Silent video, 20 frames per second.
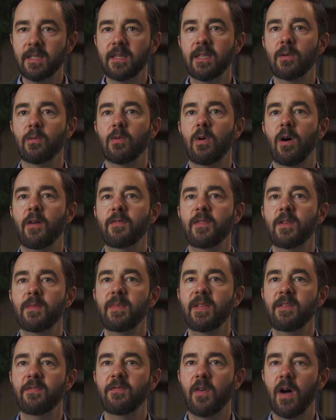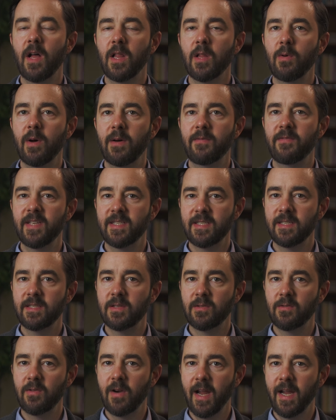there will often be follow-up
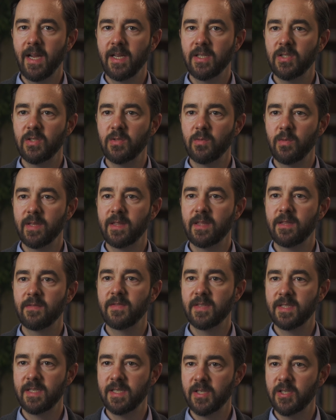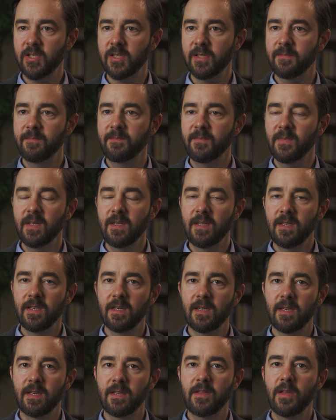visits arranged with the physician.
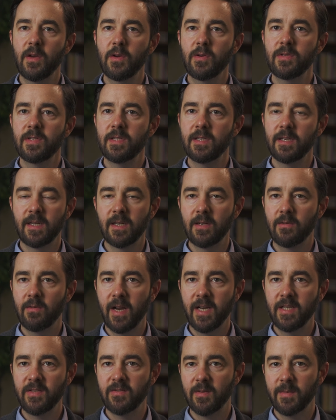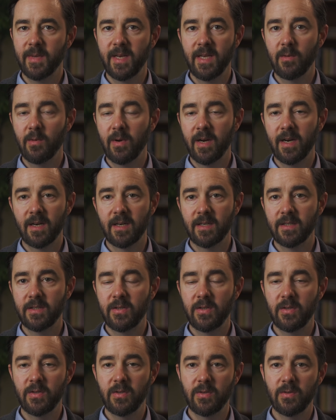Those can range from anywhere
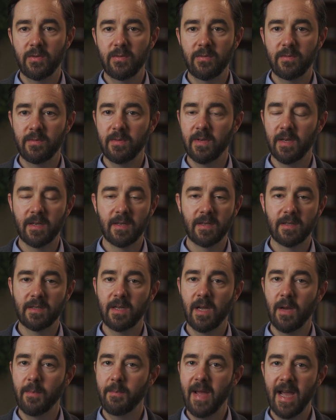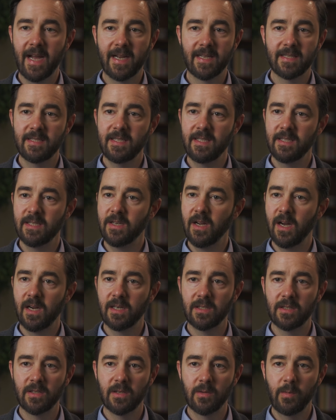to come back and see the
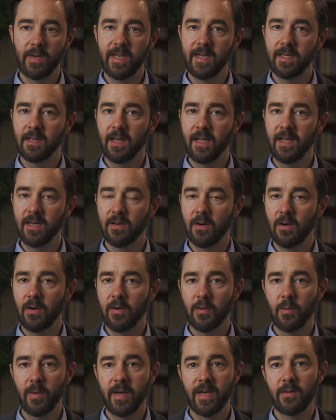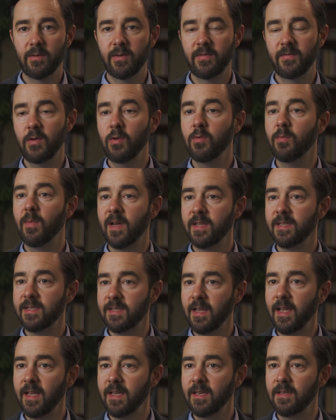doctor a week later, all the way to a few
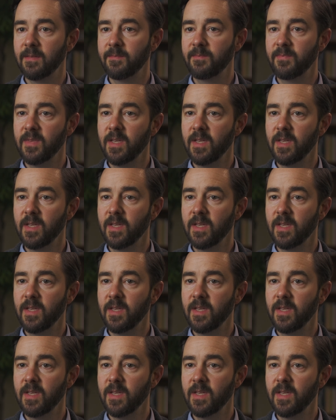months later.